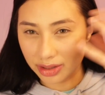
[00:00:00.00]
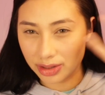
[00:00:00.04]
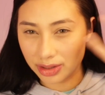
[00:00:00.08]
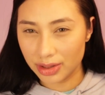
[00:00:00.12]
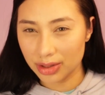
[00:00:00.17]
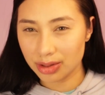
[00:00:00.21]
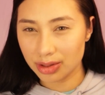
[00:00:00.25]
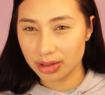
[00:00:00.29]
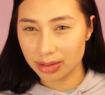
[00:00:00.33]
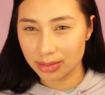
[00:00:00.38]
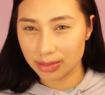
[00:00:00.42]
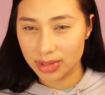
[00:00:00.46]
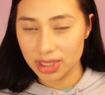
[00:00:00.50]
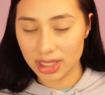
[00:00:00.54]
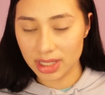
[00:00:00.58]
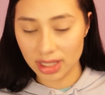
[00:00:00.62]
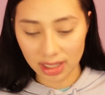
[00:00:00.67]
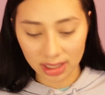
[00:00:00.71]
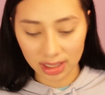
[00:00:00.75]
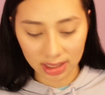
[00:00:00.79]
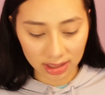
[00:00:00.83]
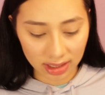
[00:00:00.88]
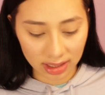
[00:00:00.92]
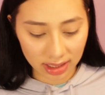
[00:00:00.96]
You know what I'm
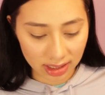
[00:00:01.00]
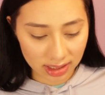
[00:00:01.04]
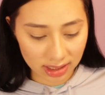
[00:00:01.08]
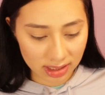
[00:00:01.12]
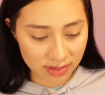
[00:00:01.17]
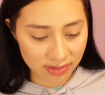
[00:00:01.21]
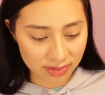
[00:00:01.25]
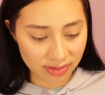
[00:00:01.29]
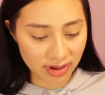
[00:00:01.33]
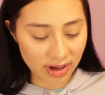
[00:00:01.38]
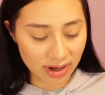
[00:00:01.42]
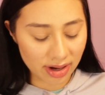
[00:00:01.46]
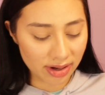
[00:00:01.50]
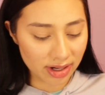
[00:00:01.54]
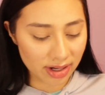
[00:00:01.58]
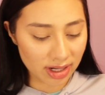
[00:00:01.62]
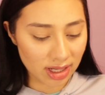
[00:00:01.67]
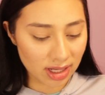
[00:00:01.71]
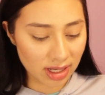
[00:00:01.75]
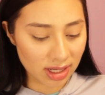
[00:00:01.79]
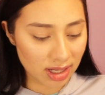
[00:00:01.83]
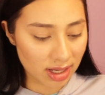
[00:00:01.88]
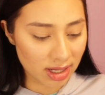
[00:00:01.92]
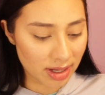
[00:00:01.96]
saying? Like it's
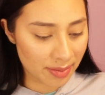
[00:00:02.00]
very,